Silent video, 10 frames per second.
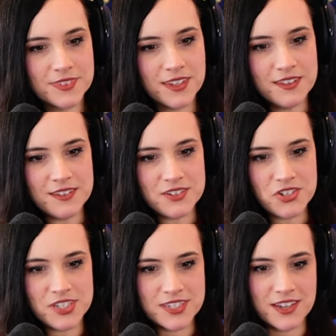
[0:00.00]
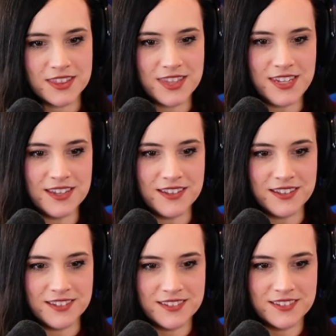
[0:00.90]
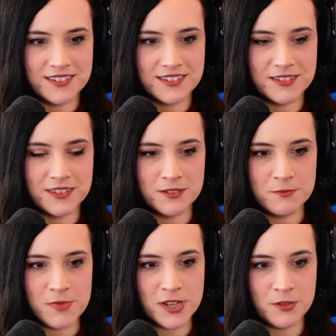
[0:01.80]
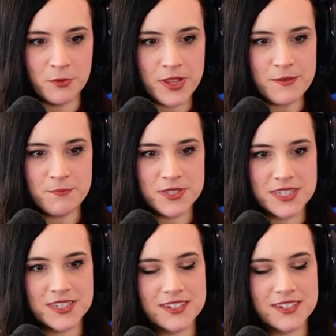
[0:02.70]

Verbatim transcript: Oh, she's got the uh, the metal whips.